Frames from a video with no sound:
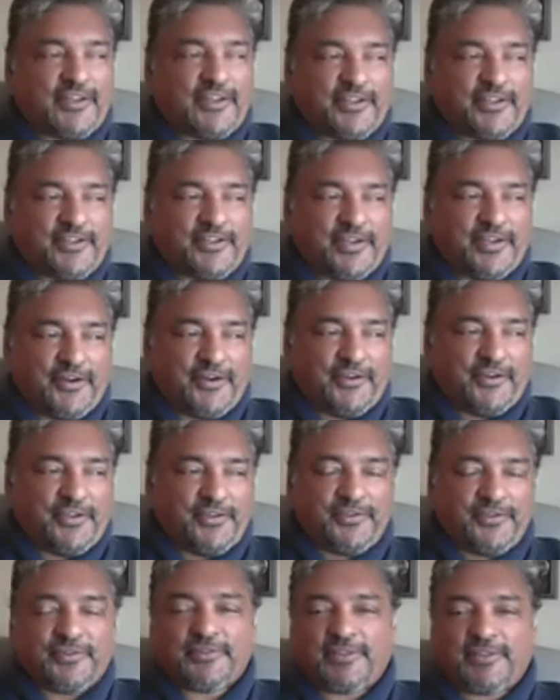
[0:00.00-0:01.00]
good. How are
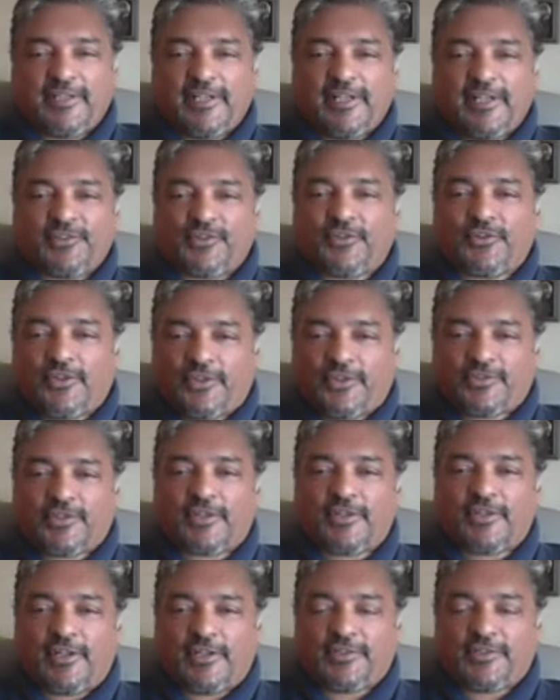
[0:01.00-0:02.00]
you? So this is a
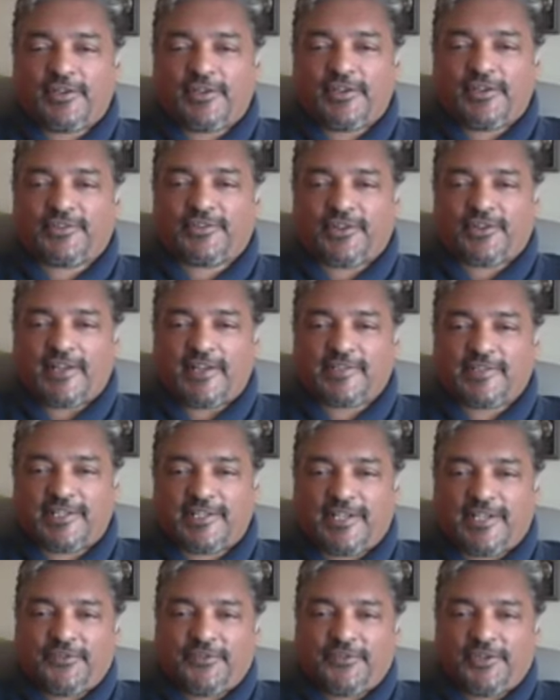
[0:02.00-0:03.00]
good chance to
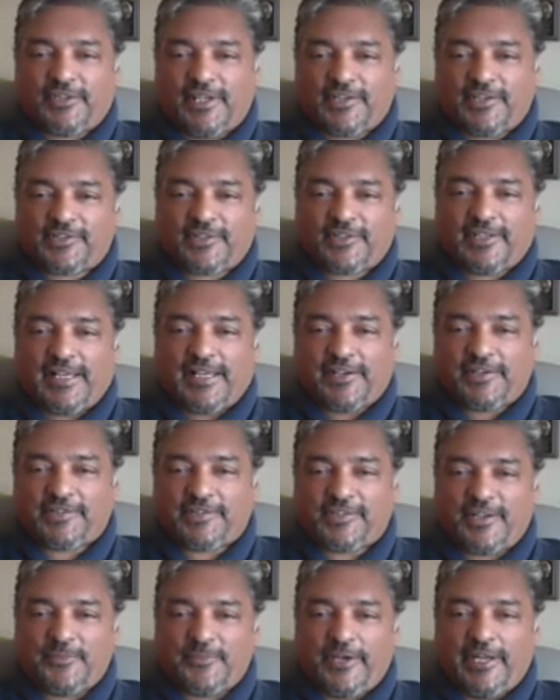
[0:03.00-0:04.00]
give you a lesson on how to
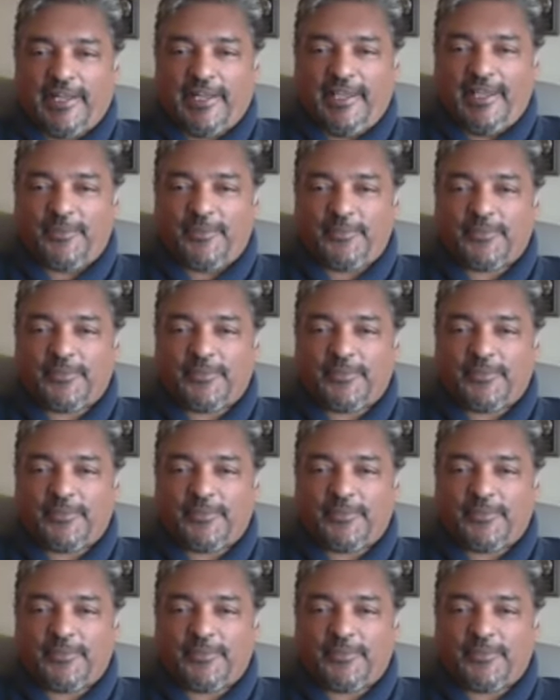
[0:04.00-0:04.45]
say my name.